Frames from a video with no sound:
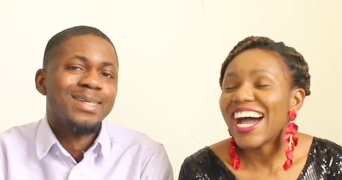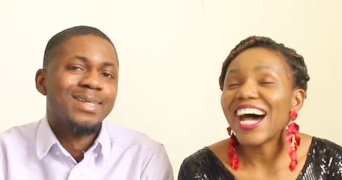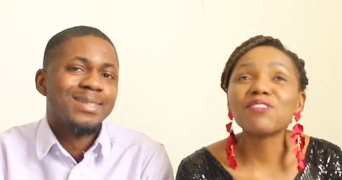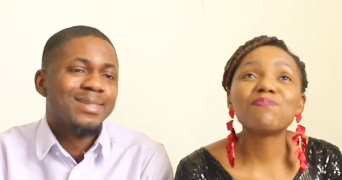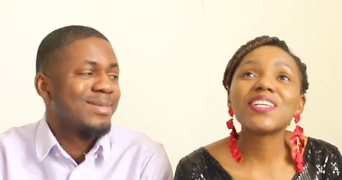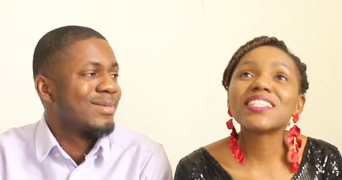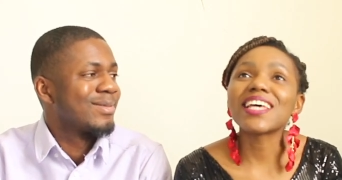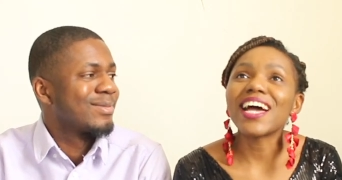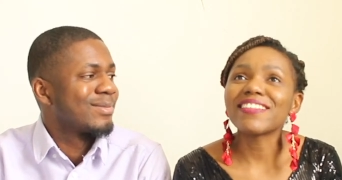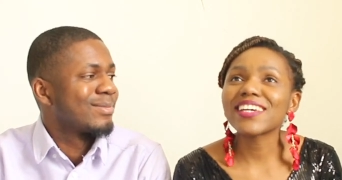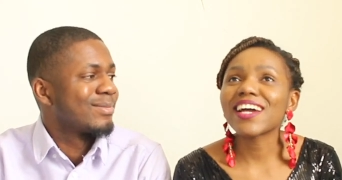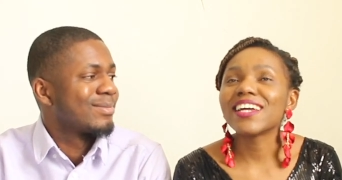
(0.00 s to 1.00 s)
Speaker 1: and please, I,
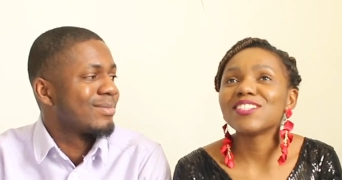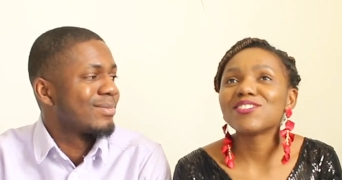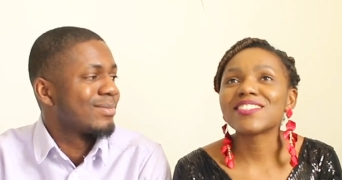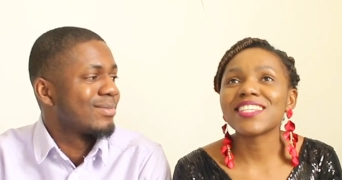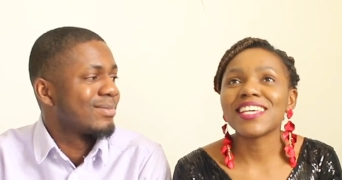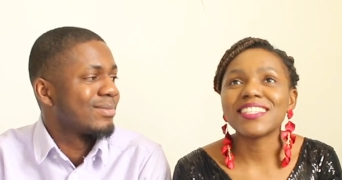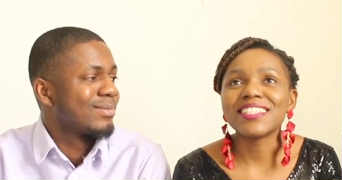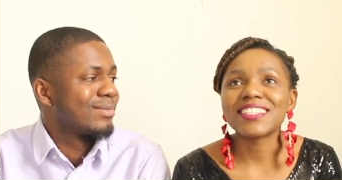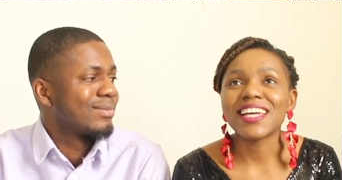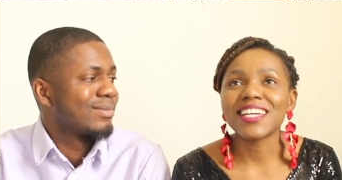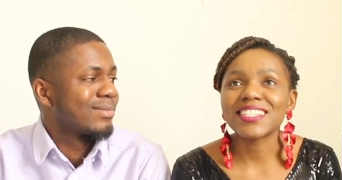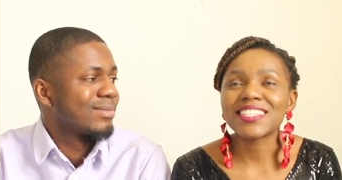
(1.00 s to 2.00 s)
I, think I need to say
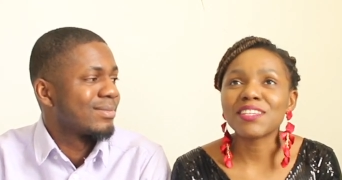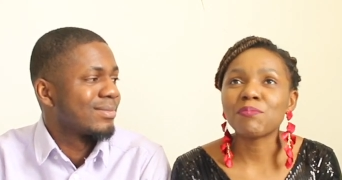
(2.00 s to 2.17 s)
this that it's